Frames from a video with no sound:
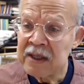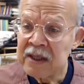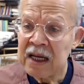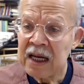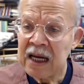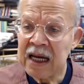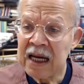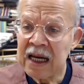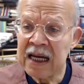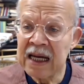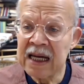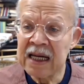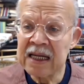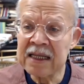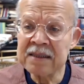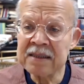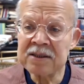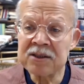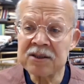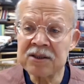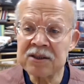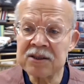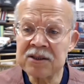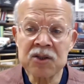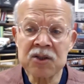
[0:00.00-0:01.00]
and to
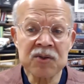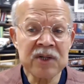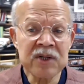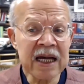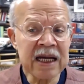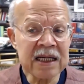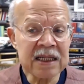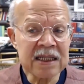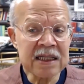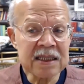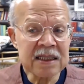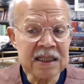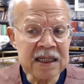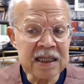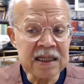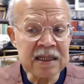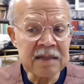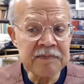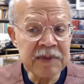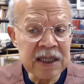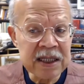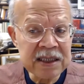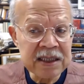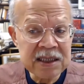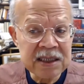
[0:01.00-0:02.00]
create the
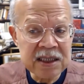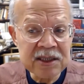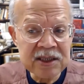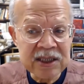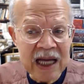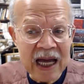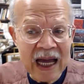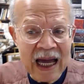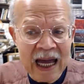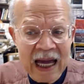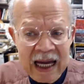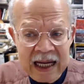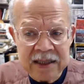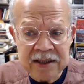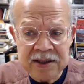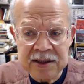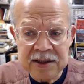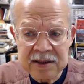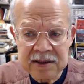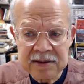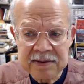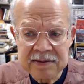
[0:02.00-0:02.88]
inability to act.